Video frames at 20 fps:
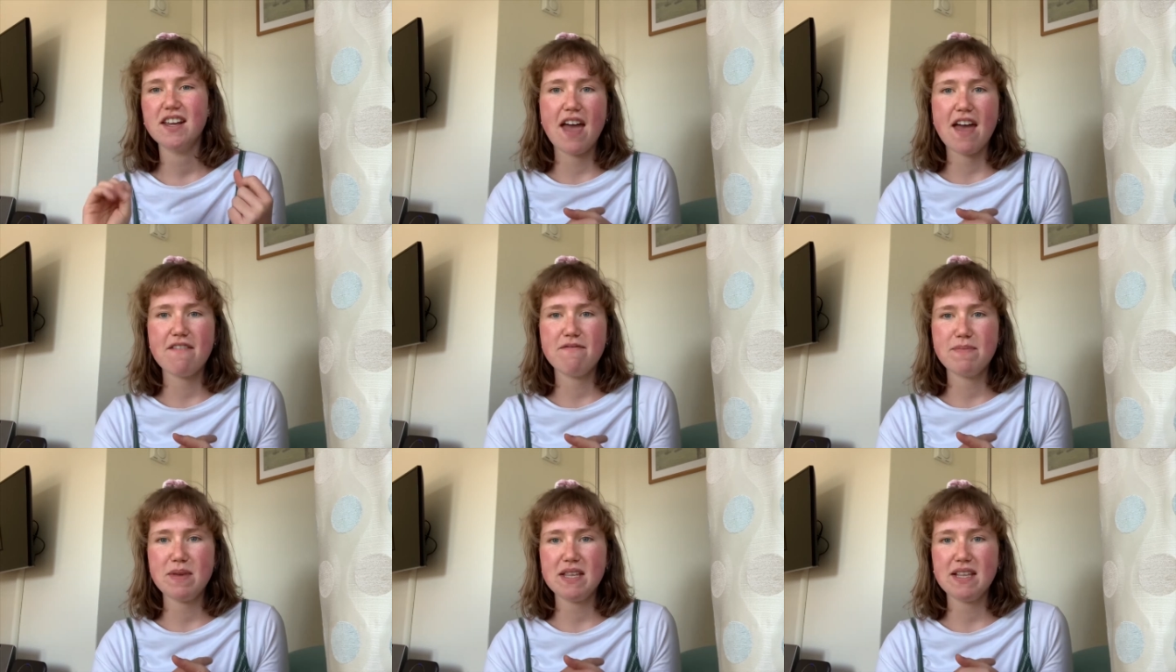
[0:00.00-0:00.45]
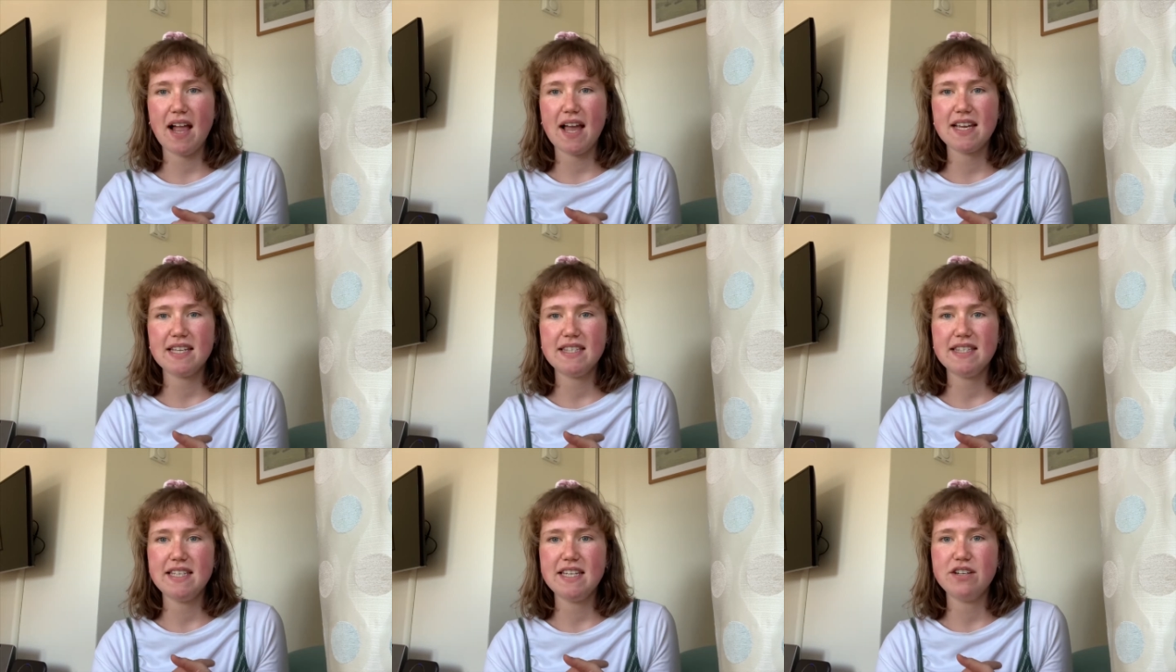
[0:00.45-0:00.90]
They've been
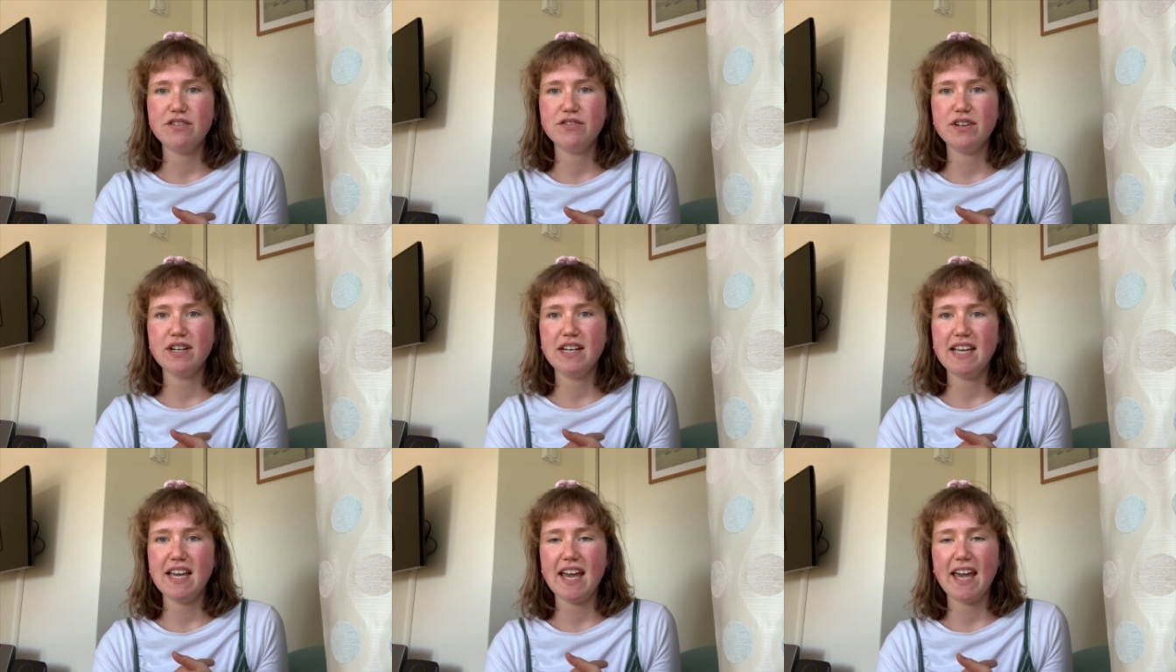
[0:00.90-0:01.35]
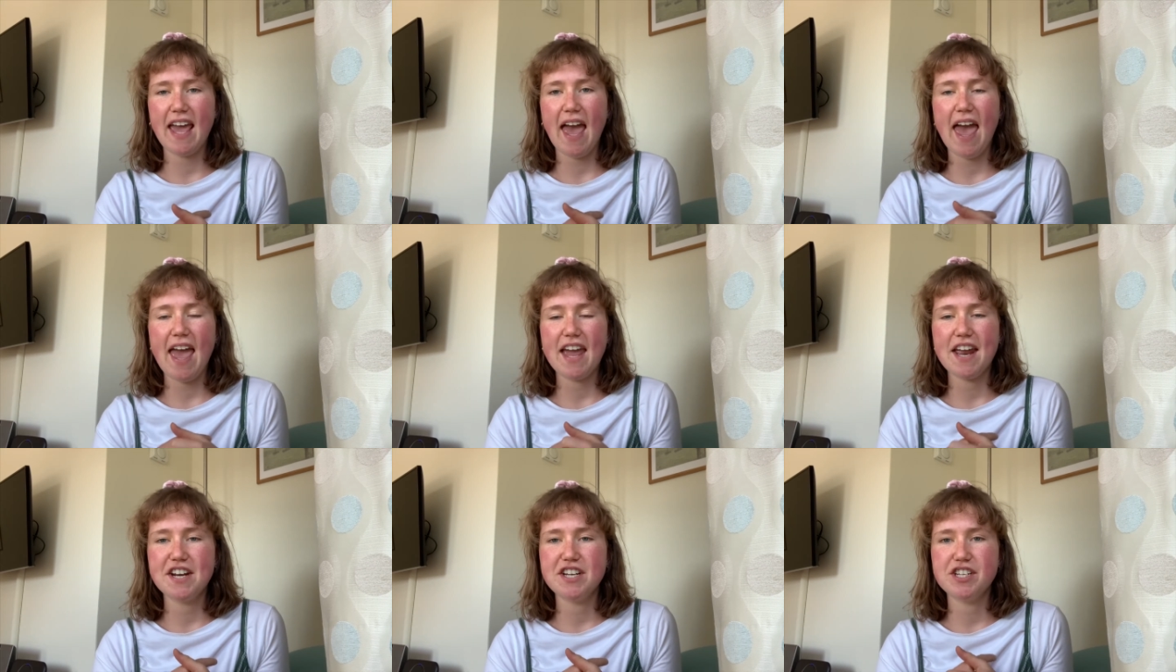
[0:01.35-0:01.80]
like secretly
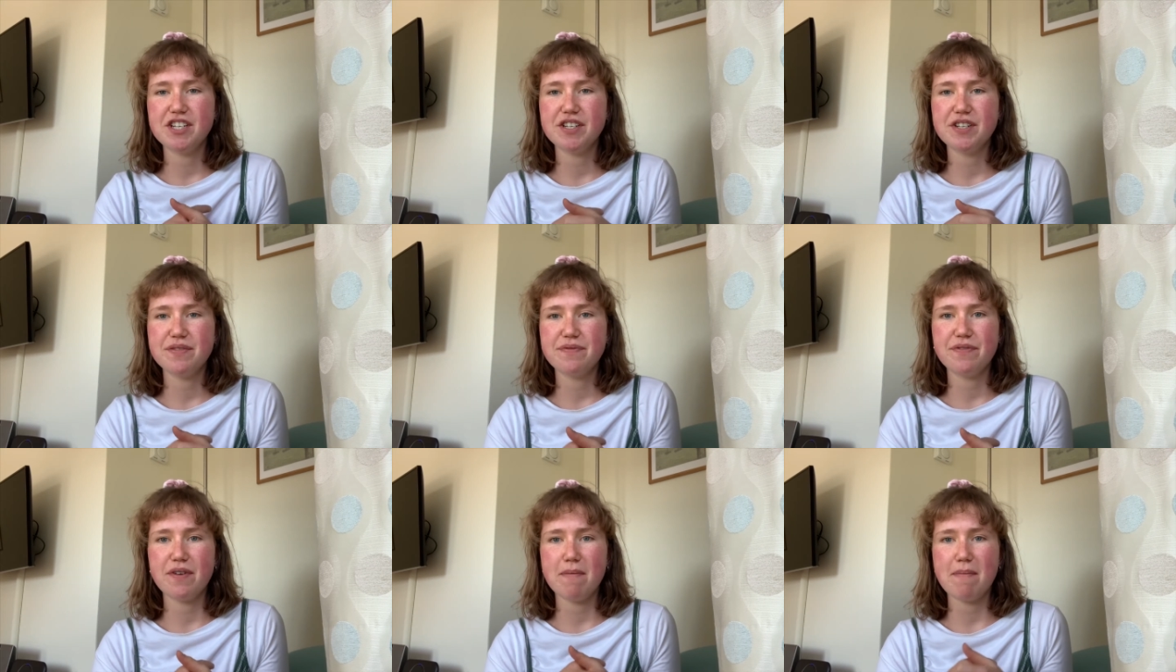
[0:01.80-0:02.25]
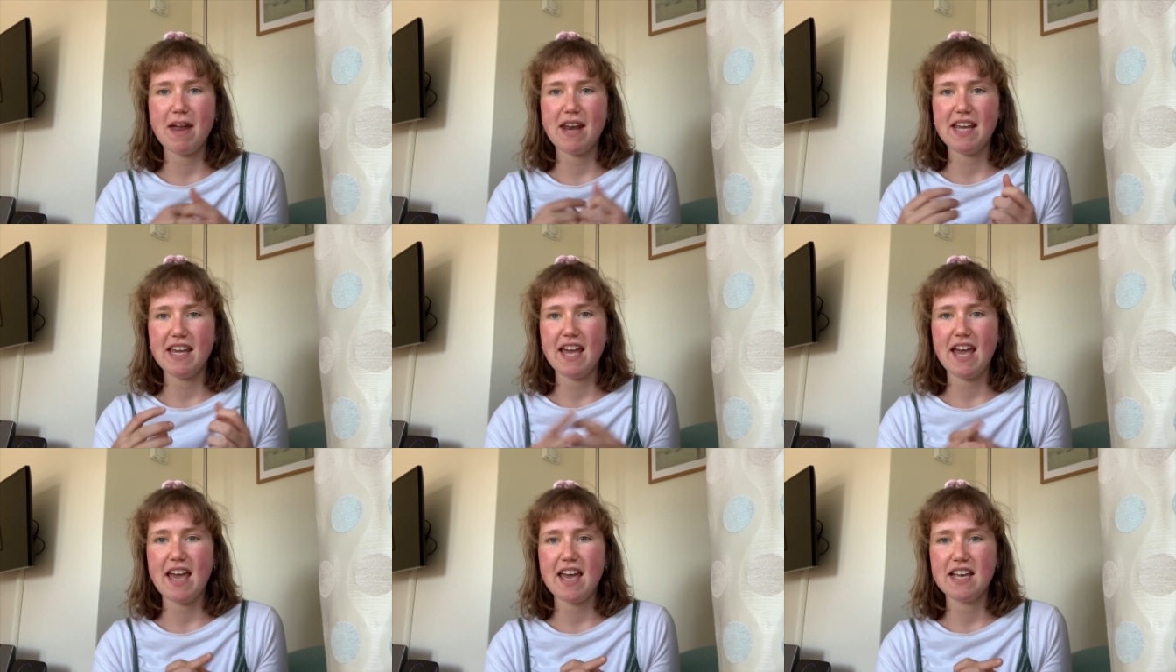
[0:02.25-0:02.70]
engaged for
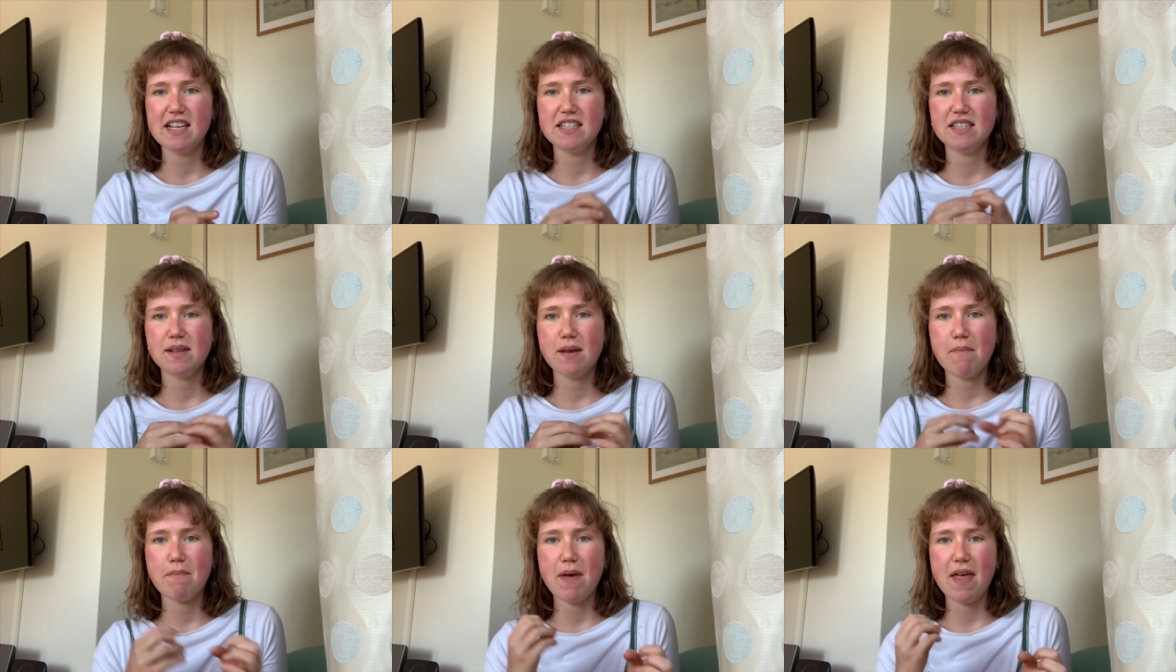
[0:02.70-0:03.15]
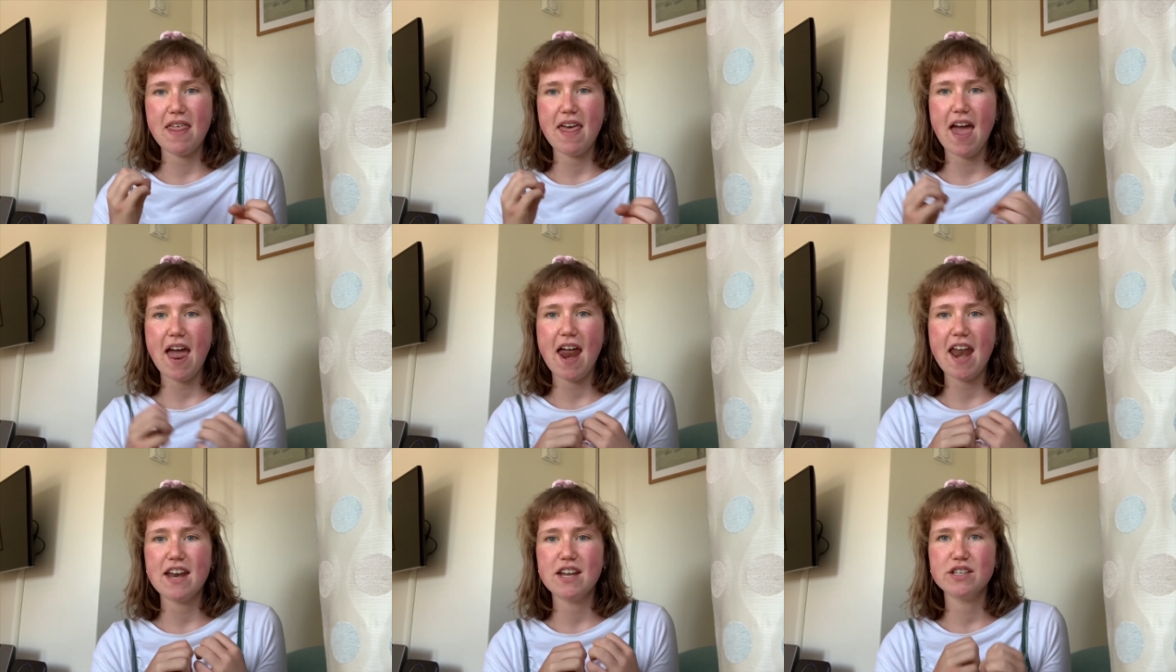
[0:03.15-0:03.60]
many years, but
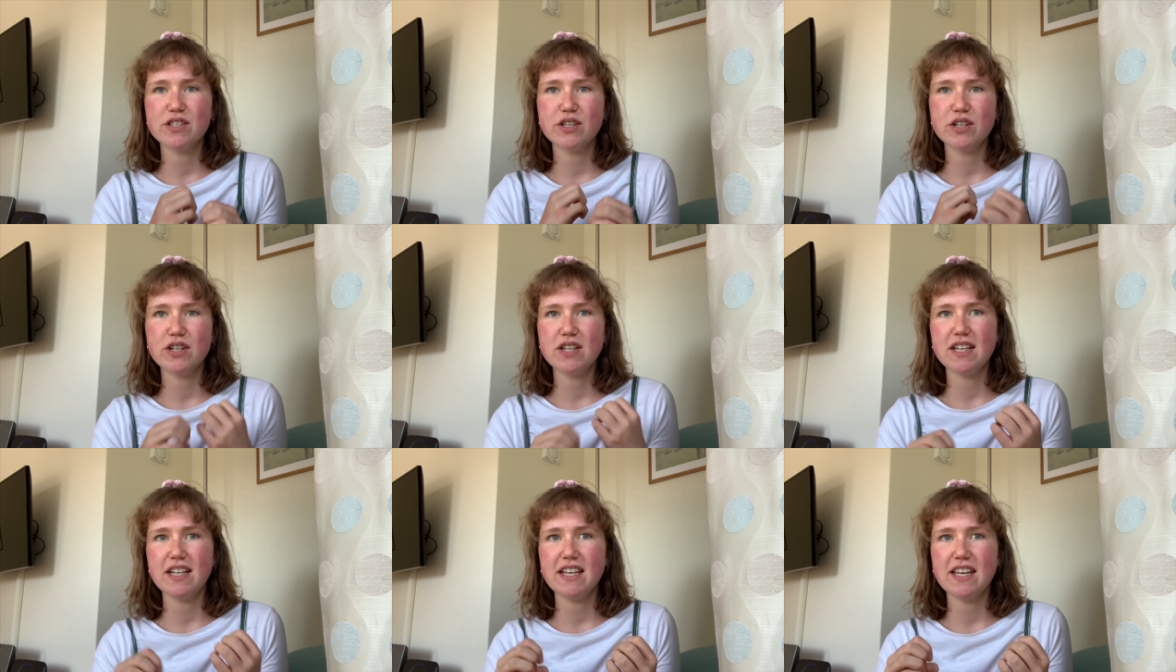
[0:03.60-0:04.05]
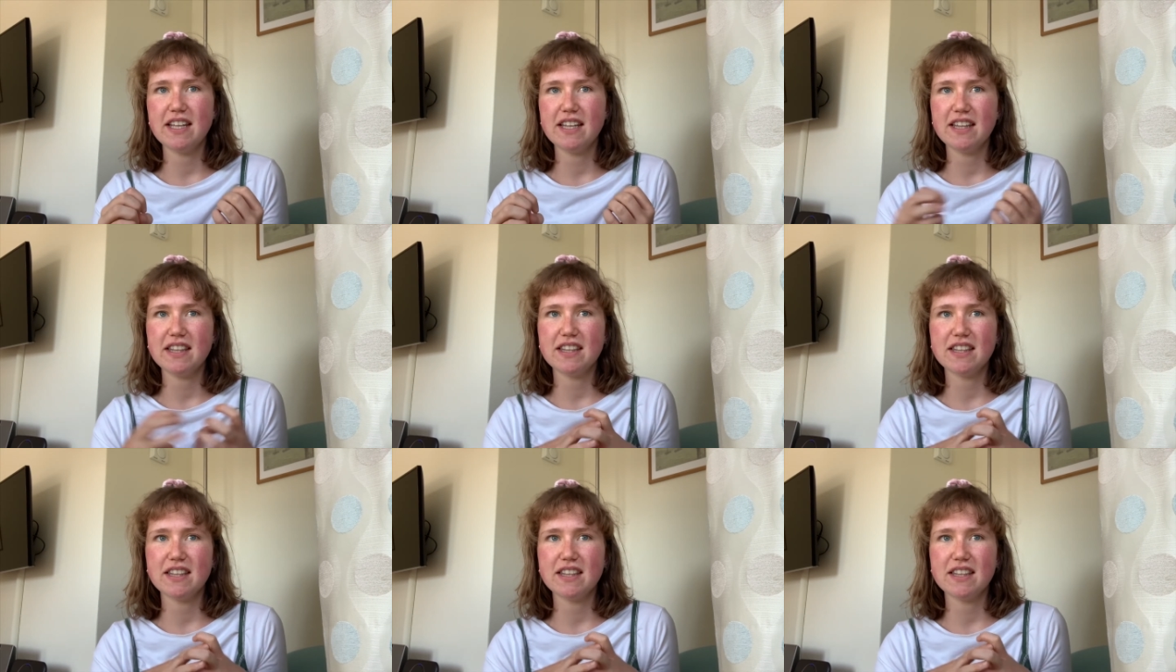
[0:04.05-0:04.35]
then suddenly